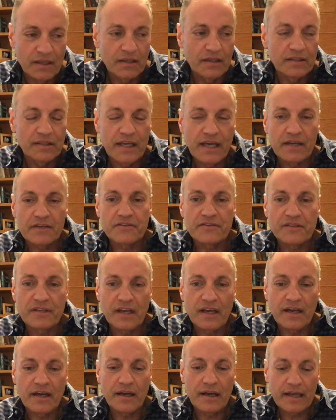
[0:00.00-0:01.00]
Yes,
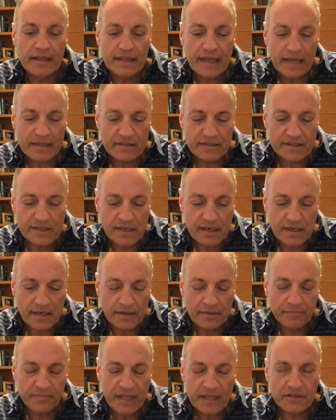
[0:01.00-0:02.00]
and that's
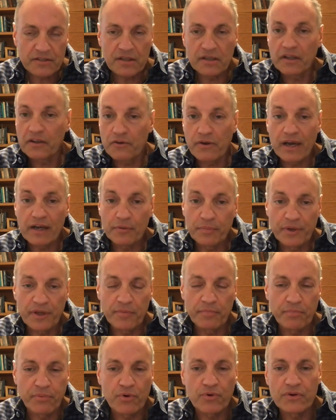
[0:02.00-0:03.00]
incredibly
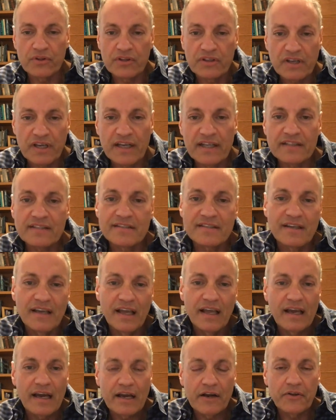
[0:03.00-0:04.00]
important. And
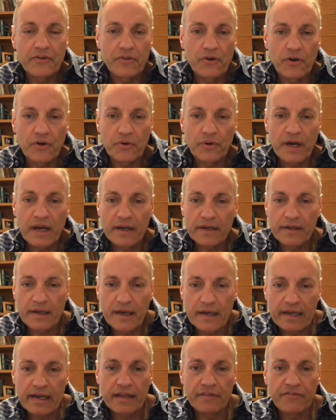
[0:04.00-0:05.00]
I don't know,
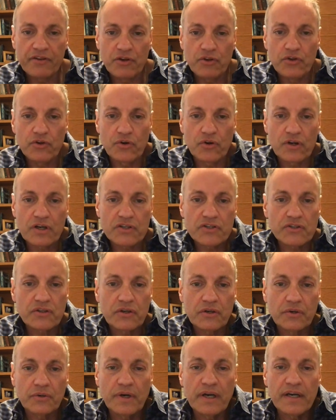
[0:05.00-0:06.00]
I live in New York,
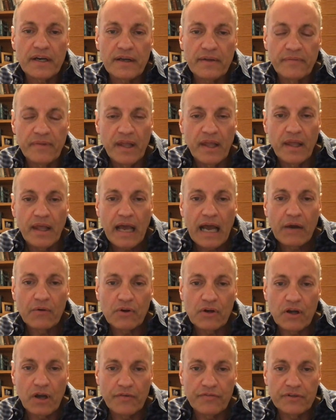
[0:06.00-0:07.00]
so our
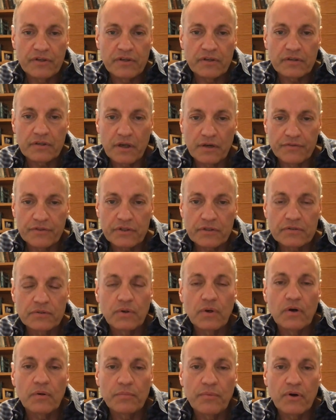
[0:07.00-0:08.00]
Governor
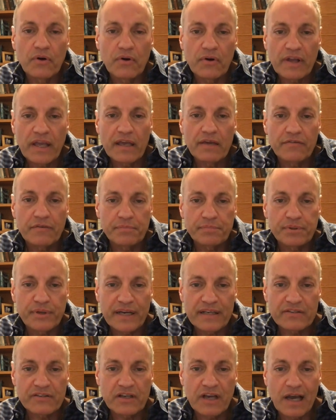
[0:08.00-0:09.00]
Cuomo, gave a
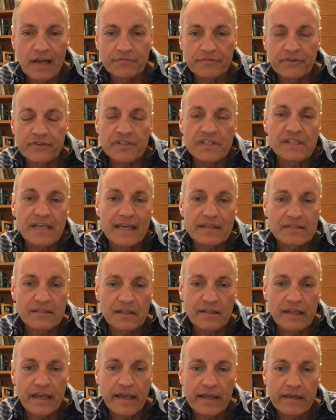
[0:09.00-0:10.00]
press conference
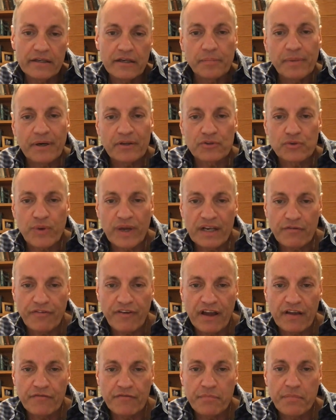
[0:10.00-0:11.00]
yesterday, and about
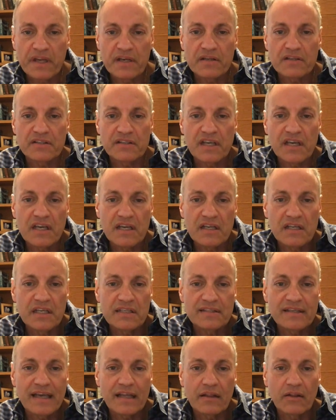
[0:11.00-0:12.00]
25 minutes in, he
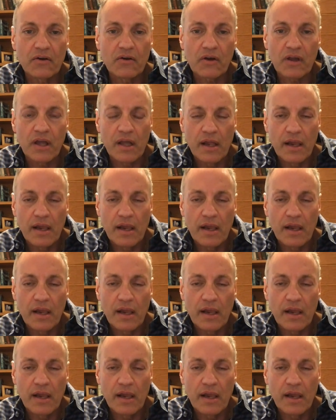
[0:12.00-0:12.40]
said, look,